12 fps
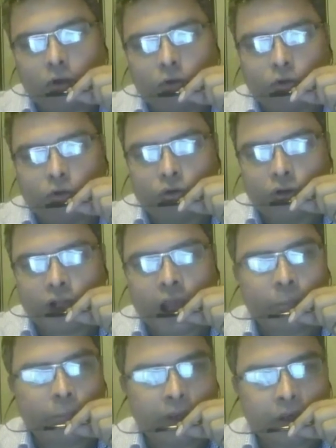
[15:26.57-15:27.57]
to
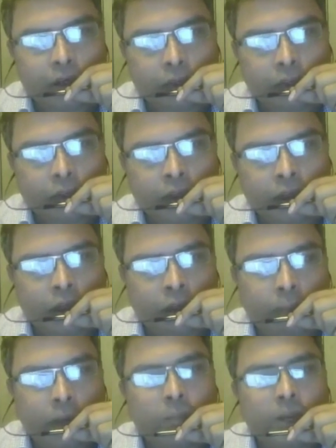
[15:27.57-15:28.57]
type in the
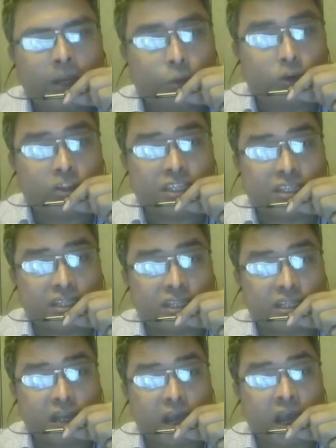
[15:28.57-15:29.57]
payment
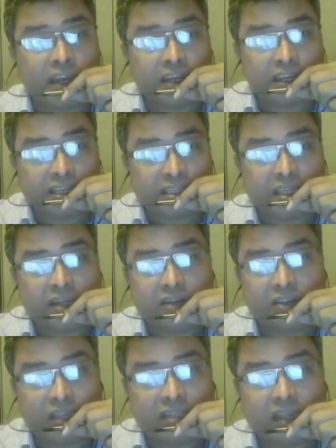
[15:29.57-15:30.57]
processor IDs and
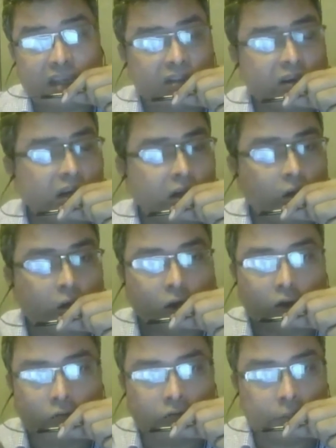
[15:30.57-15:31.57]
things like that, and a
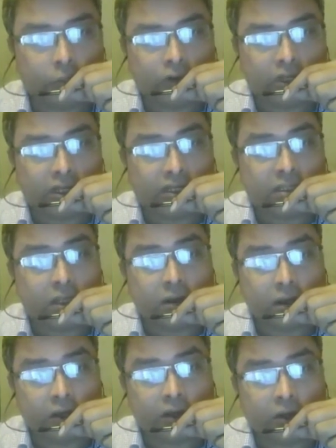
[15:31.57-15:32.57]
lot of support tickets are
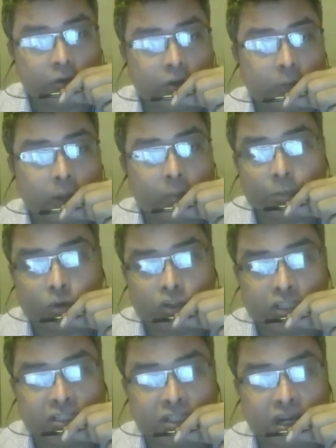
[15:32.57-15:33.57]
related to the payment
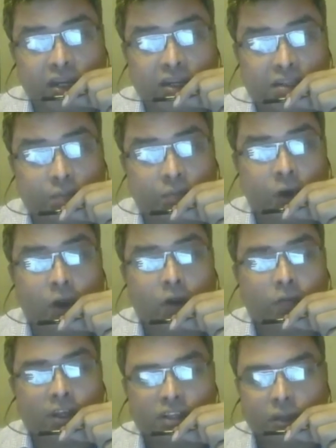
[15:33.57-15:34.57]
processor IDs.
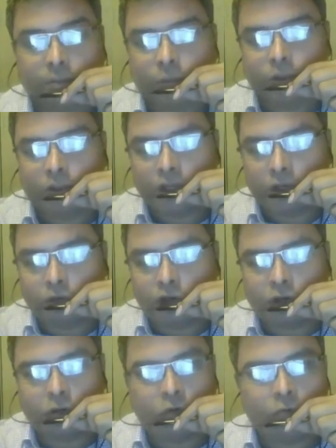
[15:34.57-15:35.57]
For example, they do
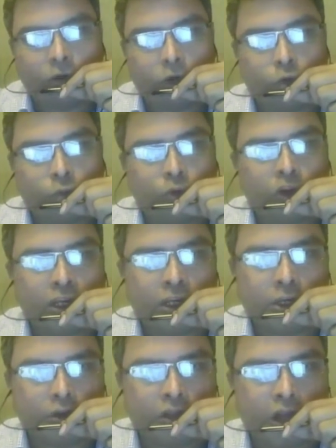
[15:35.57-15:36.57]
not know what to put
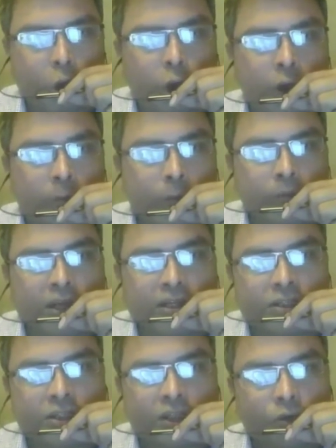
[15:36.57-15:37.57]
into the coin payments,
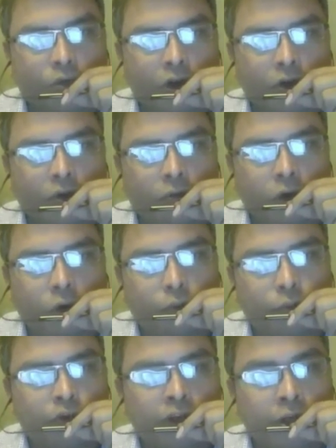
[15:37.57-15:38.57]
they do not know what to
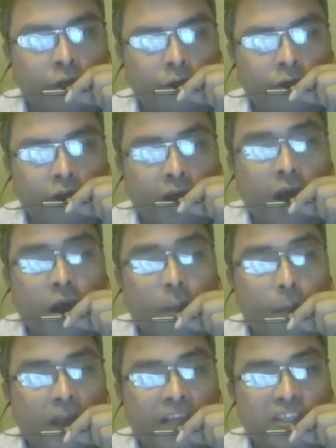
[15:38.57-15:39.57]
put into the
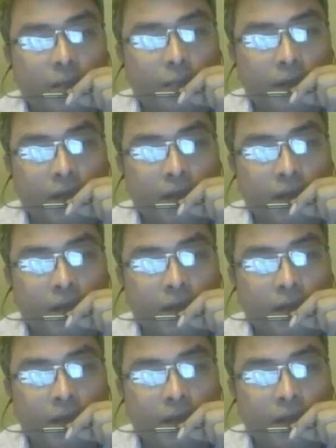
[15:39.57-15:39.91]
Pager